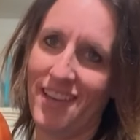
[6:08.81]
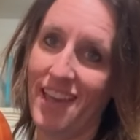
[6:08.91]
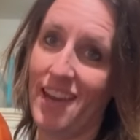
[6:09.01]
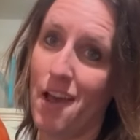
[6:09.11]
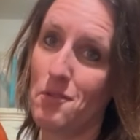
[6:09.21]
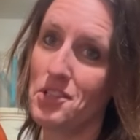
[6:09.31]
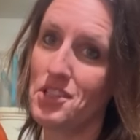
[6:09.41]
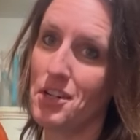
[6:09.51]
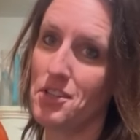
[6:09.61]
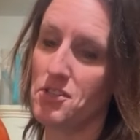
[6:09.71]
And I will
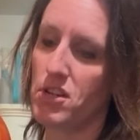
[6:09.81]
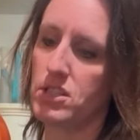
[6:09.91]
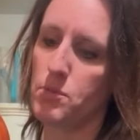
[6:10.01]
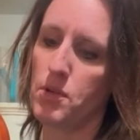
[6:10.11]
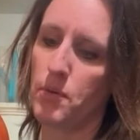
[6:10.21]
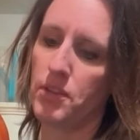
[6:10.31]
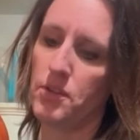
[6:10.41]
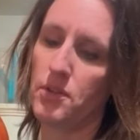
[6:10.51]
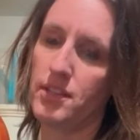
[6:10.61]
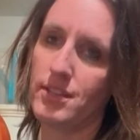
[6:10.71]
share this recipe with
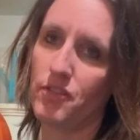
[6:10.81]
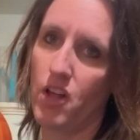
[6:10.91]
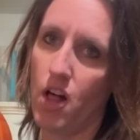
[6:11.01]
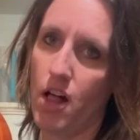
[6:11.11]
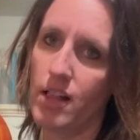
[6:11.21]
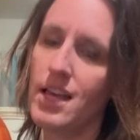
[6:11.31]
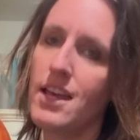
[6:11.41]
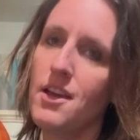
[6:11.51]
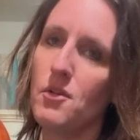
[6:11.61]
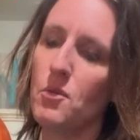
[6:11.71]
you this fall
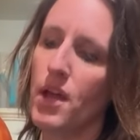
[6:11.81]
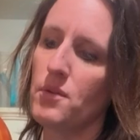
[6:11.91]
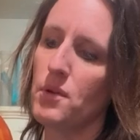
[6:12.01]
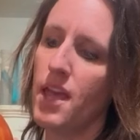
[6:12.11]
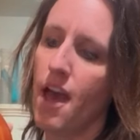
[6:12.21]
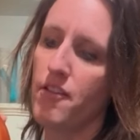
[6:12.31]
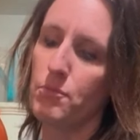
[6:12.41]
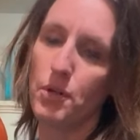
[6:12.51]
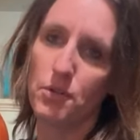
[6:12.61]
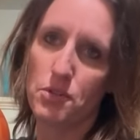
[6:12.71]
when we have
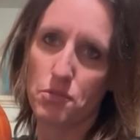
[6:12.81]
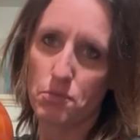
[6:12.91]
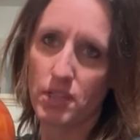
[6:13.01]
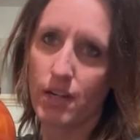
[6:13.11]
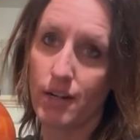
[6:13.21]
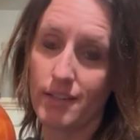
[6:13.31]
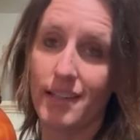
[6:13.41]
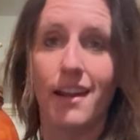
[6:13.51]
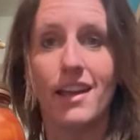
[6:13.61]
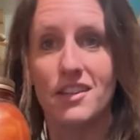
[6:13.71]
produce from the garden
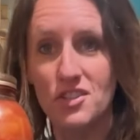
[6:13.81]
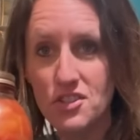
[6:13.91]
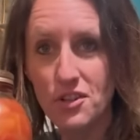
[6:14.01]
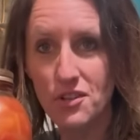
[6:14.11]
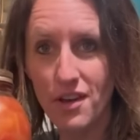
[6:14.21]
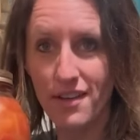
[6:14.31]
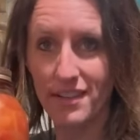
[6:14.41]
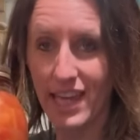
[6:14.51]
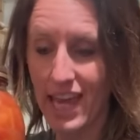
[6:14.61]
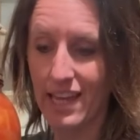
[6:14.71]
and I can show you how to
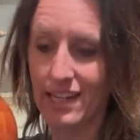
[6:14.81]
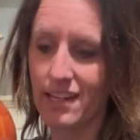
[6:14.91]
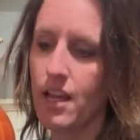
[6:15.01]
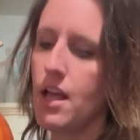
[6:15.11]
can it.